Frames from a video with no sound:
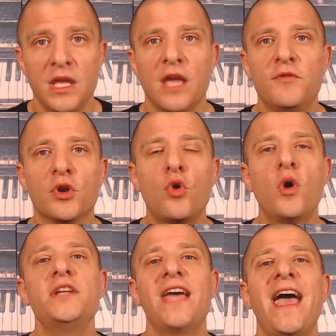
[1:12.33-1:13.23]
If you're
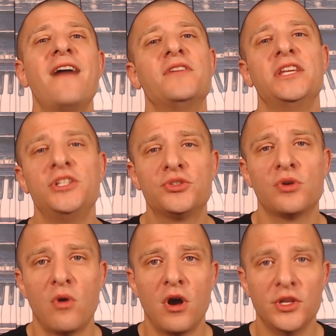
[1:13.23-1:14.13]
going to have an
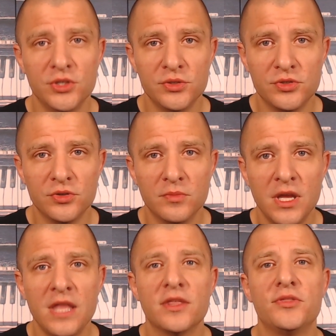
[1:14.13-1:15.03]
intro on YouTube,
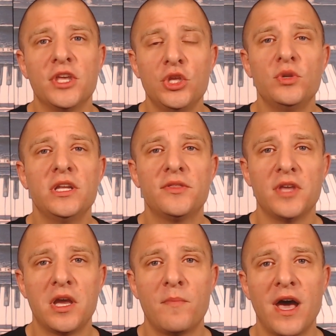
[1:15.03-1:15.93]
the thing you need to
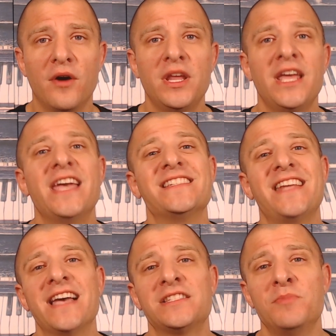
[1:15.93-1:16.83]
think about is it
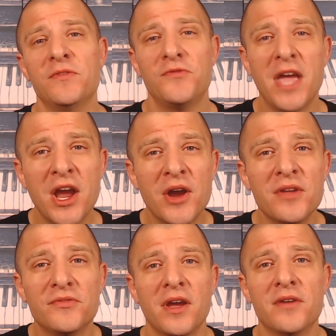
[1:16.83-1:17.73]
has to be very,
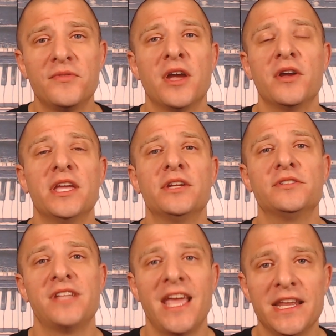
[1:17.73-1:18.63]
very, very
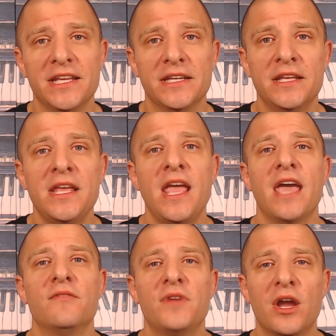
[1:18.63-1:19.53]
entertaining
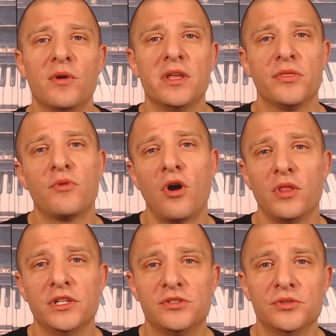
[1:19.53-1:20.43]
and very
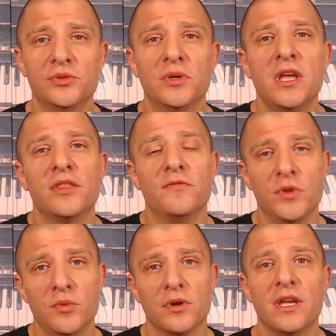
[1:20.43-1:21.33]
enthralling to the
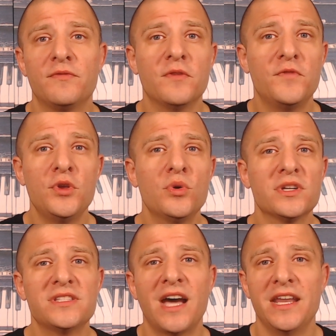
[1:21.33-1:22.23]
viewer. If the viewer
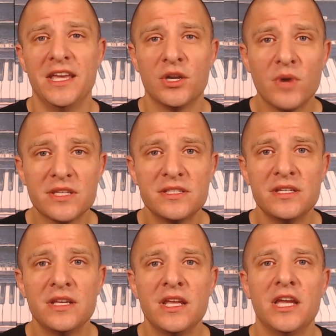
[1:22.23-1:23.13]
is not
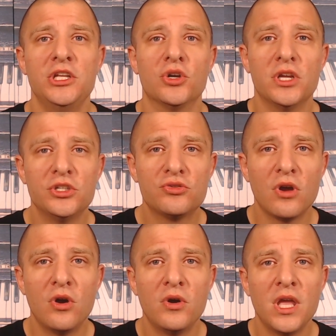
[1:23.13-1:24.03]
interested in your
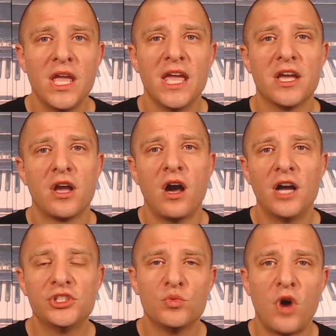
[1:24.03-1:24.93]
intro, it could
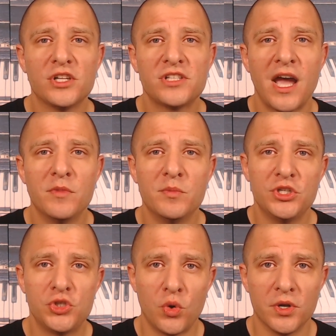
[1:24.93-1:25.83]
cause your watch time to be
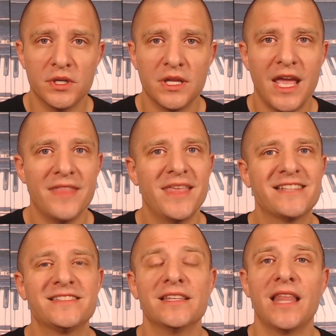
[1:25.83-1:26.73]
shortened. And
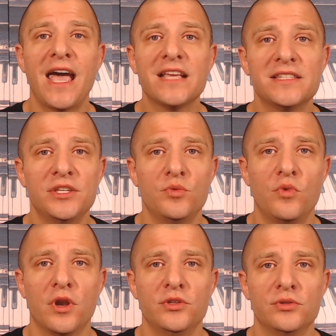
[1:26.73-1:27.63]
that's the last thing you
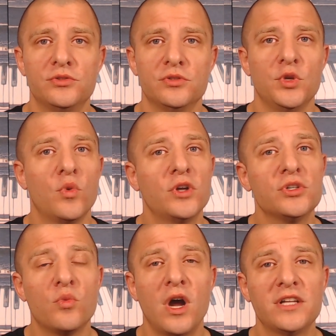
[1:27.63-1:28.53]
want on YouTube. You want
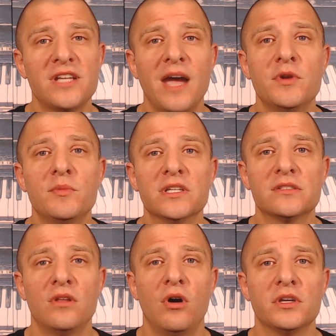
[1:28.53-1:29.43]
your watch time to be as
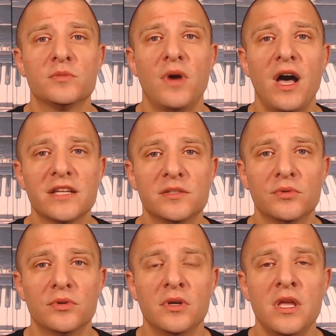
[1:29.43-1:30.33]
long as
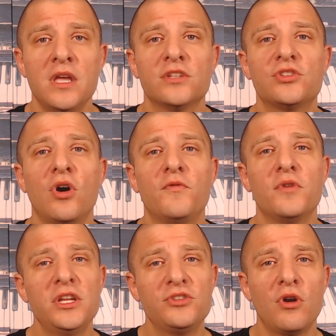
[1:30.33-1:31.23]
possible. So if your
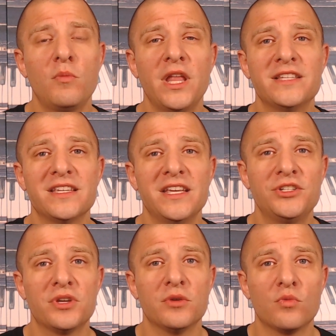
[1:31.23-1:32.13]
intro plays an
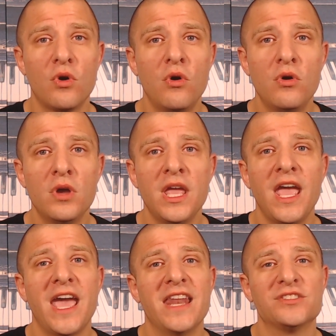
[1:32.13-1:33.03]
intricate role
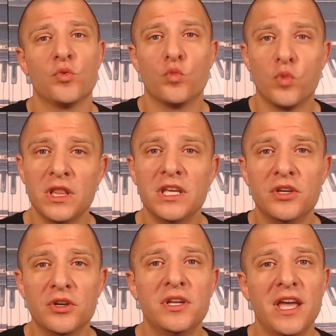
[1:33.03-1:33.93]
and is a really
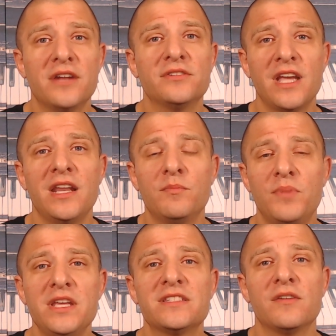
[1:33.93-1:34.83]
good, entertaining
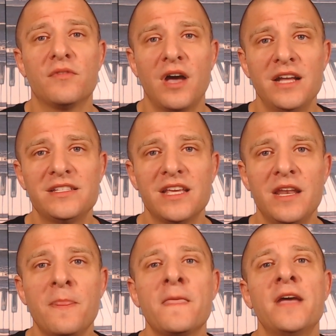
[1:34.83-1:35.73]
piece of content,
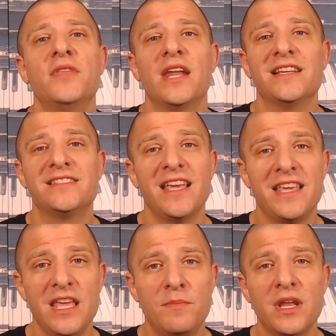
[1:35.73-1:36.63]
then I say
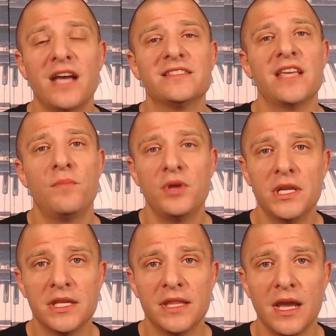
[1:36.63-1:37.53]
keep it. I say put
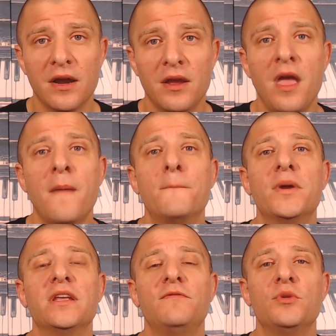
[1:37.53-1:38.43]
it in there.
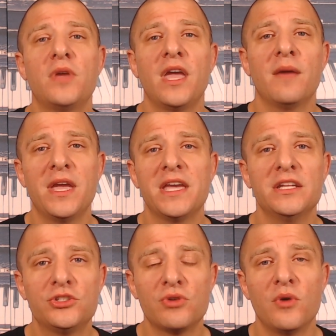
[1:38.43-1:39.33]
But if you can't make an
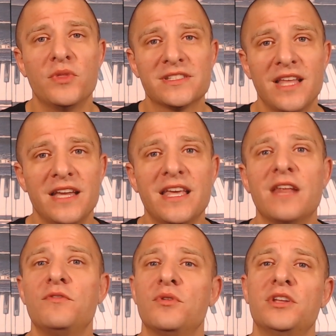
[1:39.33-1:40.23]
intro that's like that,
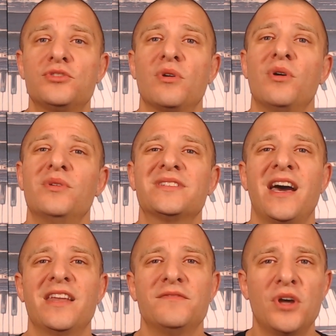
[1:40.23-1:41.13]
if your intro is
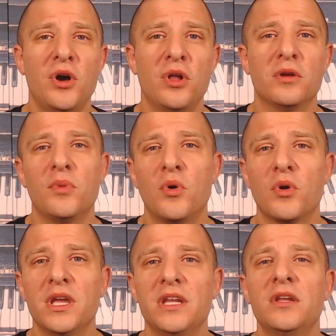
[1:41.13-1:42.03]
kind of dull or
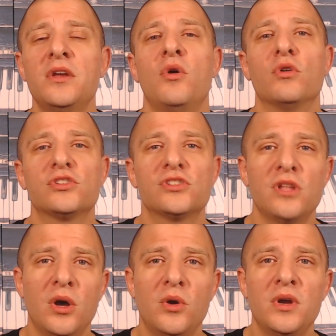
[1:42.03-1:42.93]
boring or
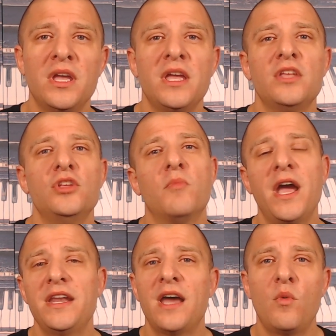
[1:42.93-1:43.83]
slow, you
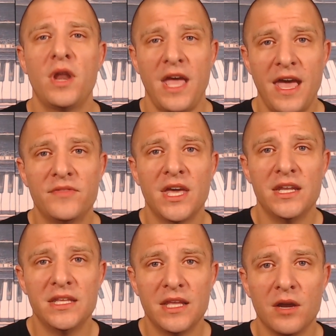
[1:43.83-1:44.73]
might not want to have that
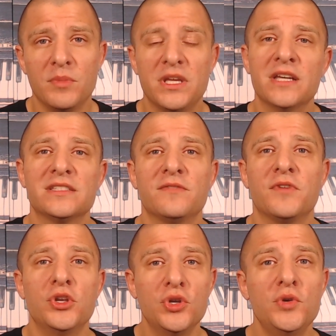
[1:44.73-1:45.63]
in there, because if a
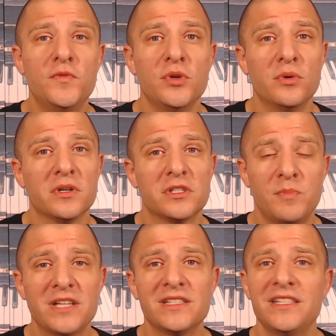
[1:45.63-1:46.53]
new viewer,
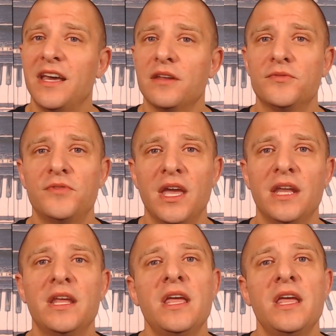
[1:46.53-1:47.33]
especially not a fan,